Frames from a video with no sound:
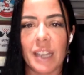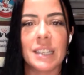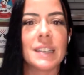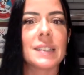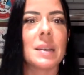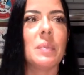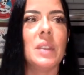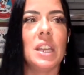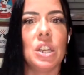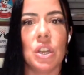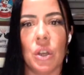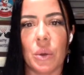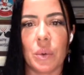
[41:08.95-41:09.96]
Into
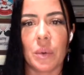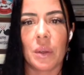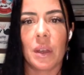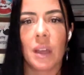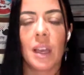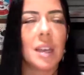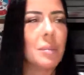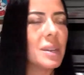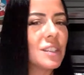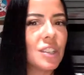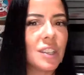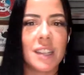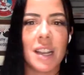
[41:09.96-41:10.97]
something new.
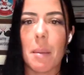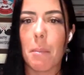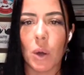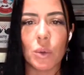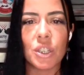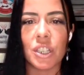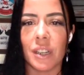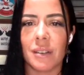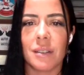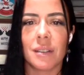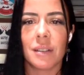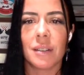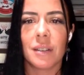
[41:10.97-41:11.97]
But it's just an emotion.